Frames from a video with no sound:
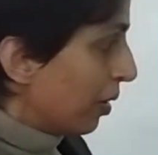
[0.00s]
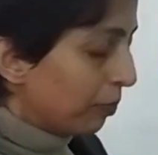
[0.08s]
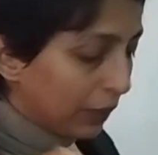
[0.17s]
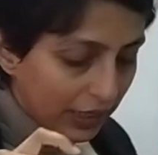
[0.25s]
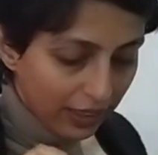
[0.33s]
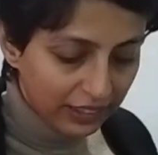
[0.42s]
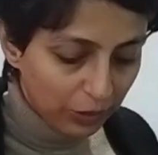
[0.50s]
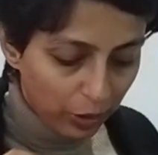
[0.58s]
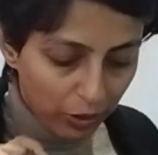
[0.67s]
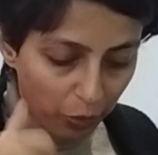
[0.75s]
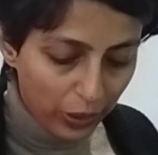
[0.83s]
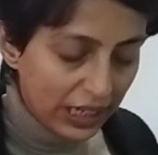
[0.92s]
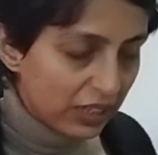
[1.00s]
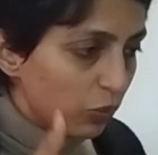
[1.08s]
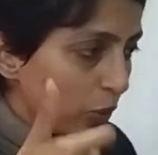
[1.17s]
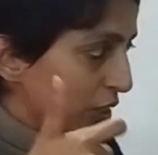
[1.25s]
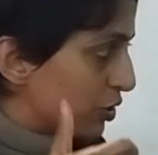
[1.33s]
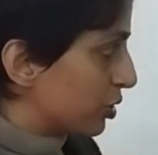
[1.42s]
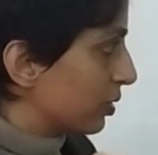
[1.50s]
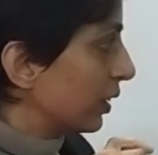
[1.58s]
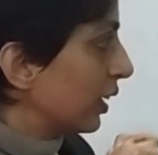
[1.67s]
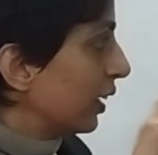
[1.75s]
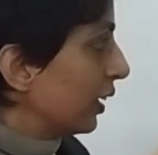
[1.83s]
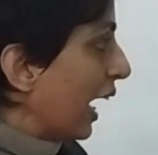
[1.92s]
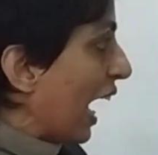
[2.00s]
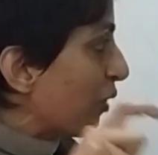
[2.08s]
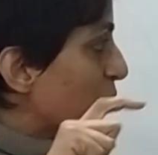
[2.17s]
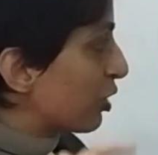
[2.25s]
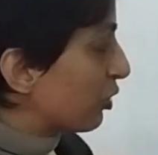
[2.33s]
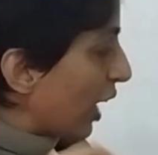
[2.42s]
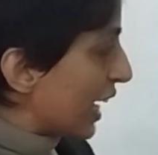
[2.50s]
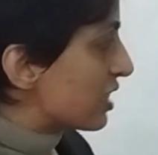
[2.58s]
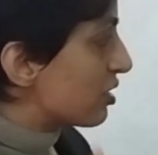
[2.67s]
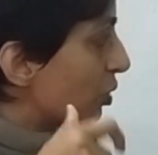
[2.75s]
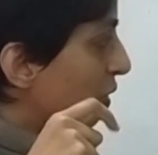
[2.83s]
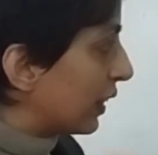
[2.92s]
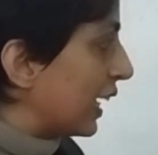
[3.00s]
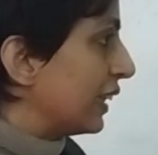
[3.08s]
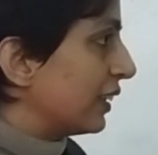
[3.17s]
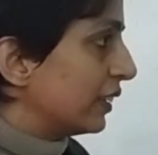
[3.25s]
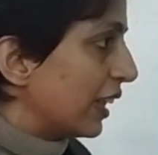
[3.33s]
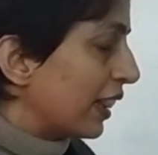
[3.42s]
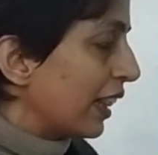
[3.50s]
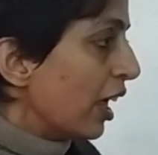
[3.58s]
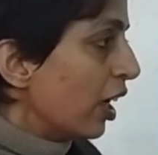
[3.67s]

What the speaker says: because there was a way in which I was trying to say that this